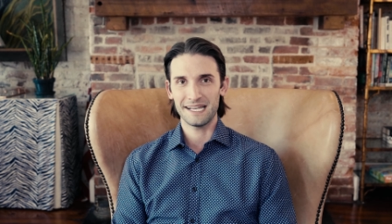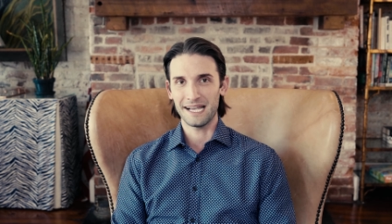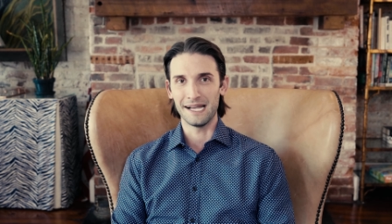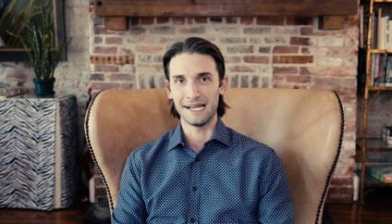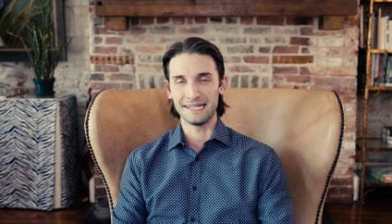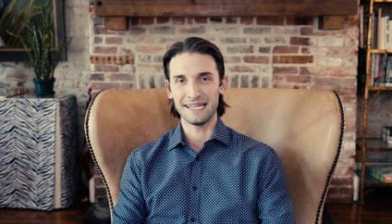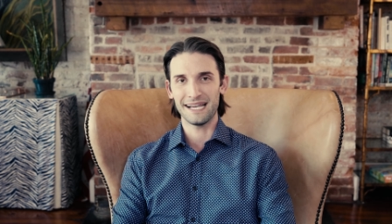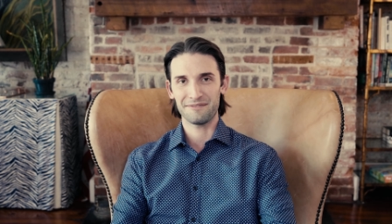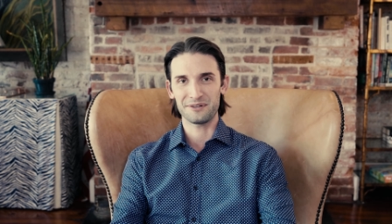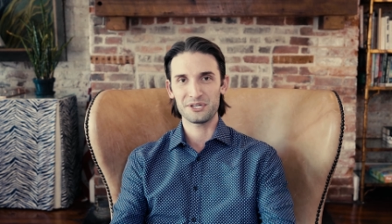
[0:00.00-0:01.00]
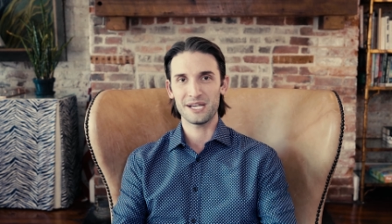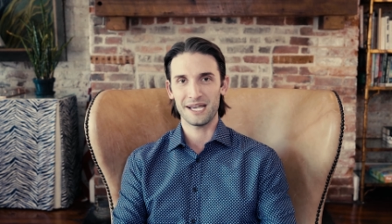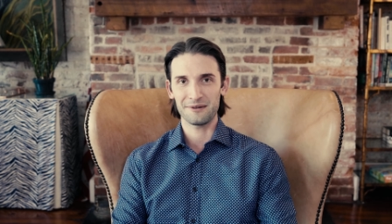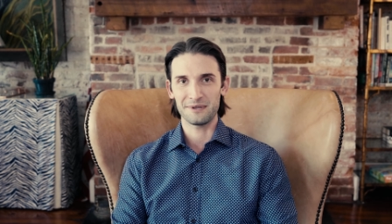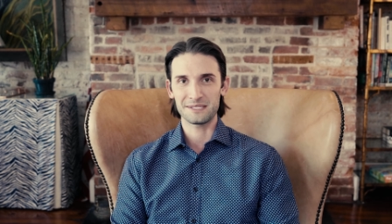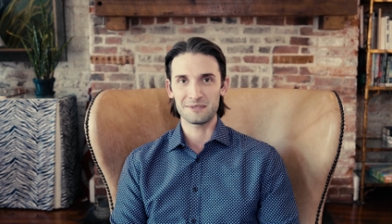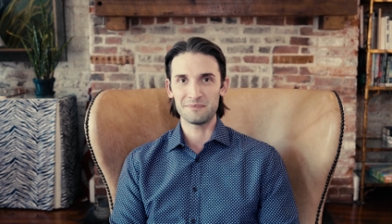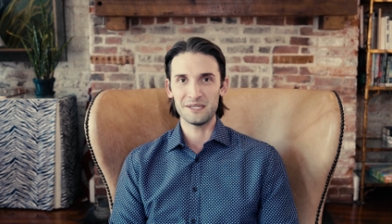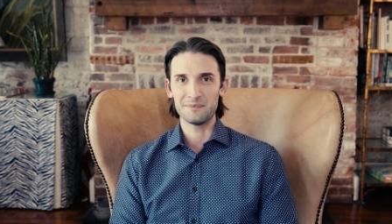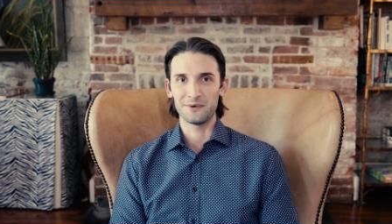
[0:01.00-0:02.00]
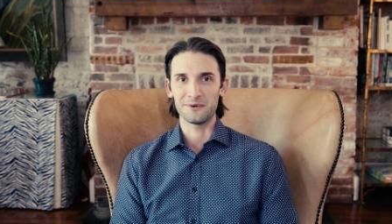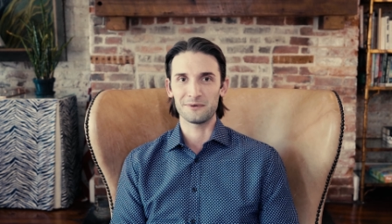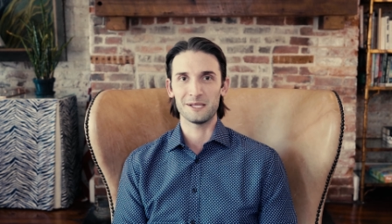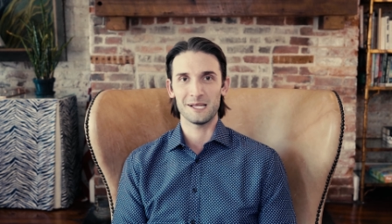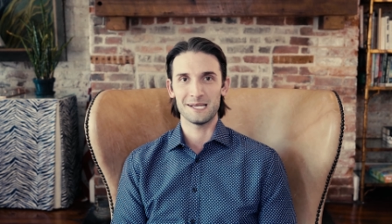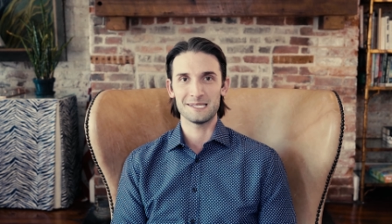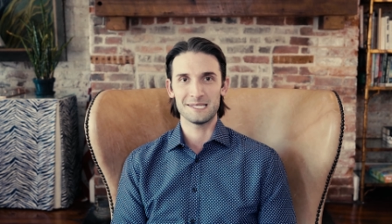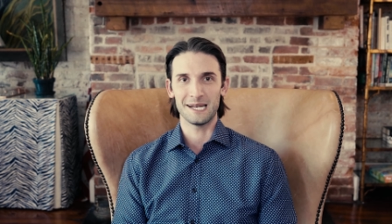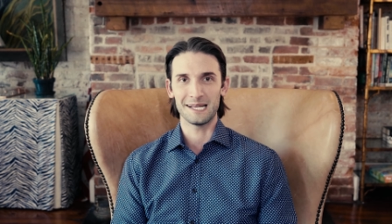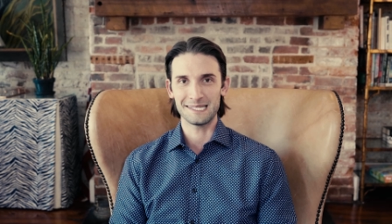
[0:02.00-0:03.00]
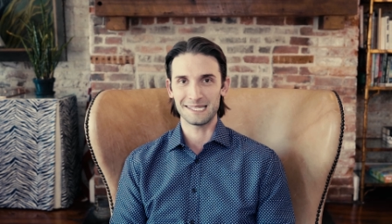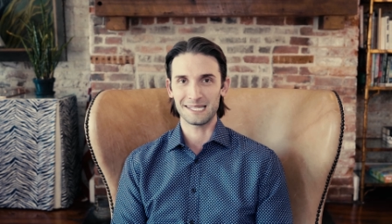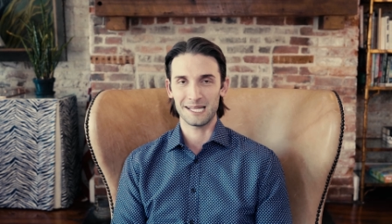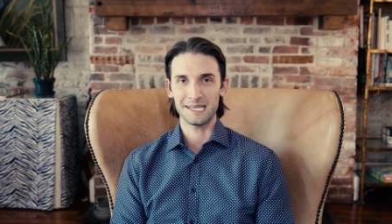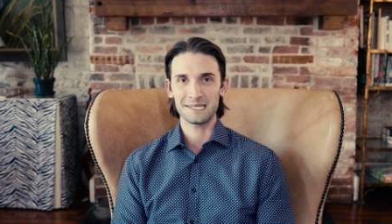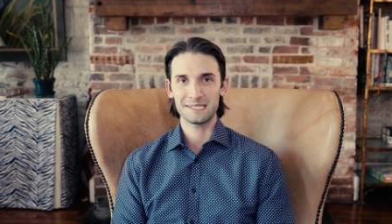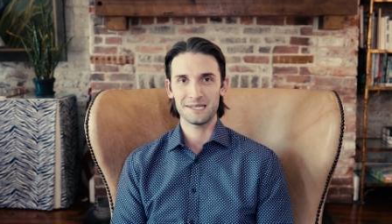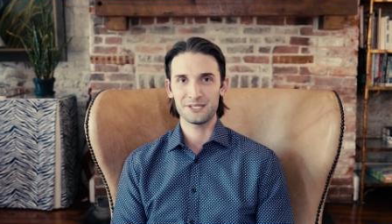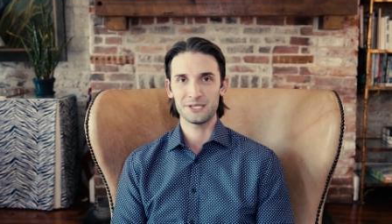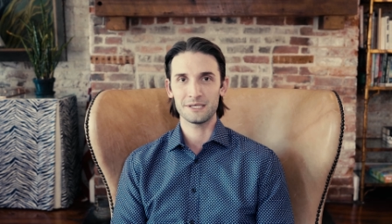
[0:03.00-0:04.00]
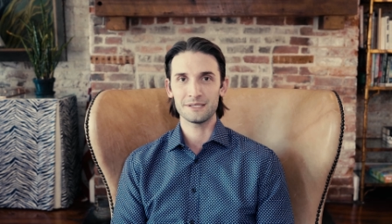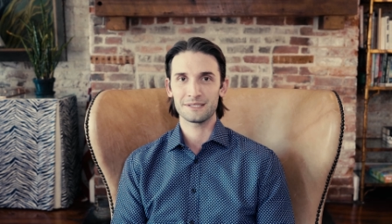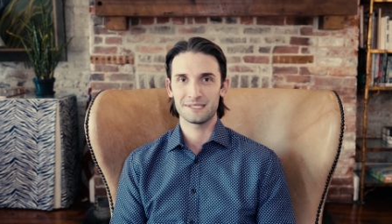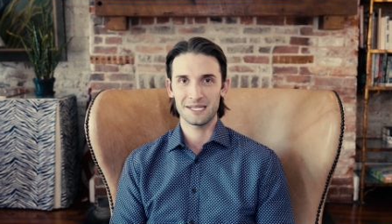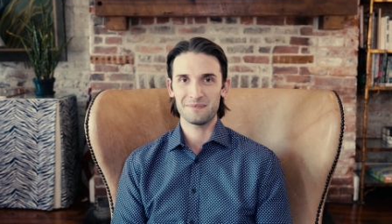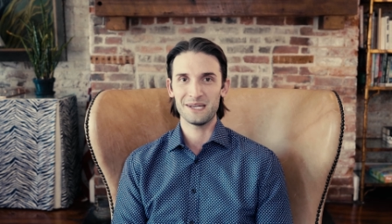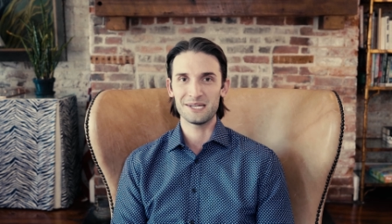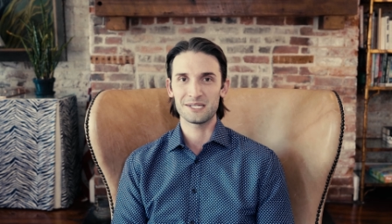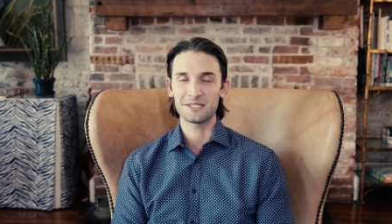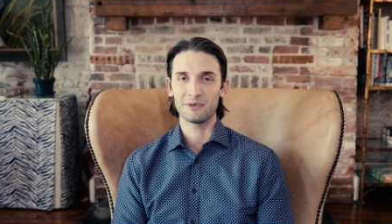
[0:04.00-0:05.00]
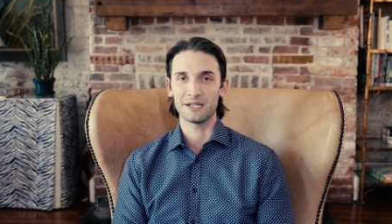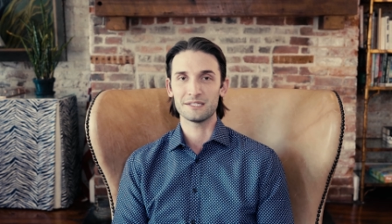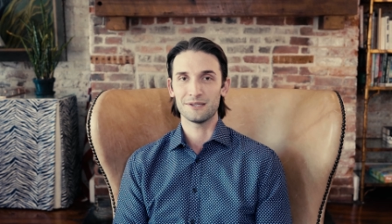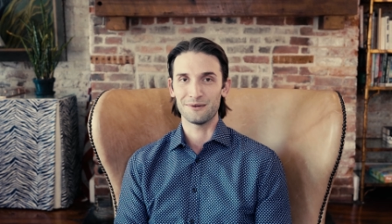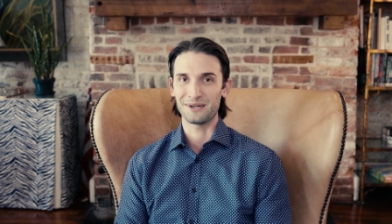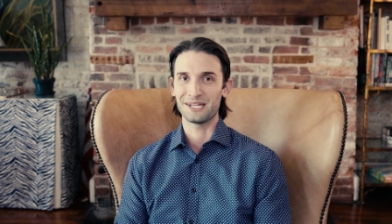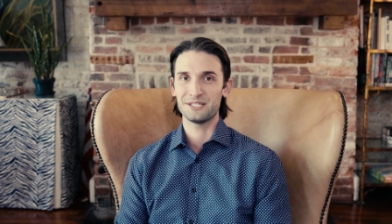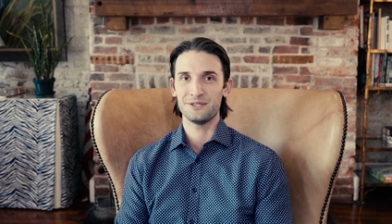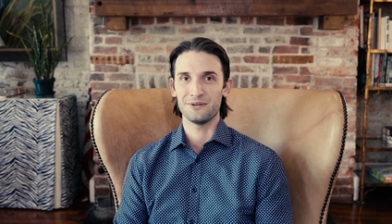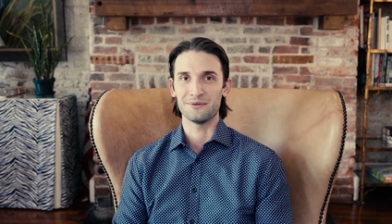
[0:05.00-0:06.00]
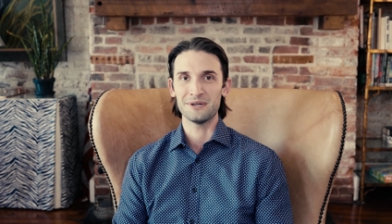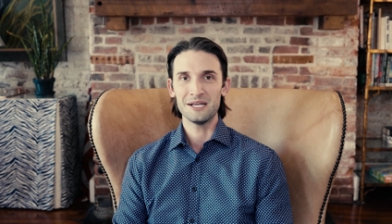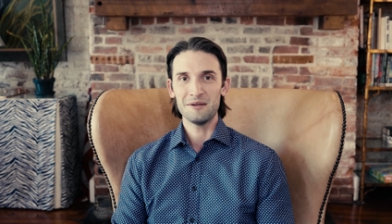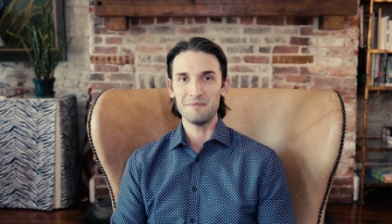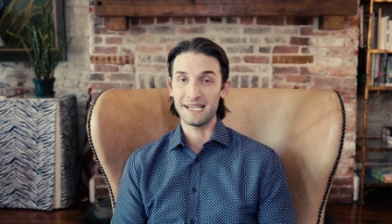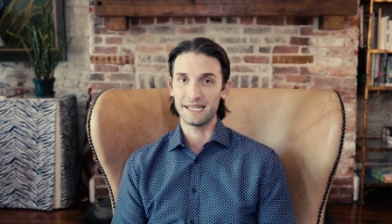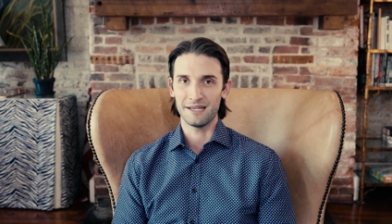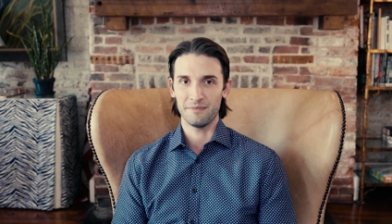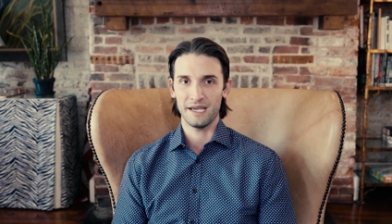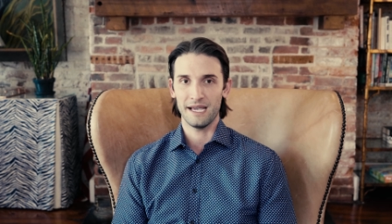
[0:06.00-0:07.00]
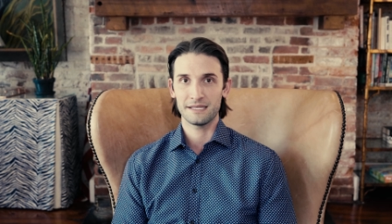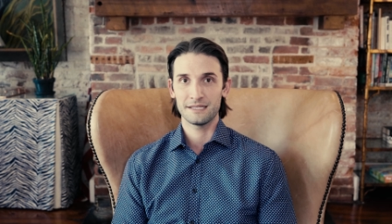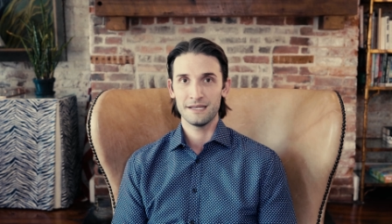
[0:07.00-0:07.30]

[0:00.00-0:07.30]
and after shadowing some people, realized that I didn't like touching sick patients, but I still wanted to make an impact.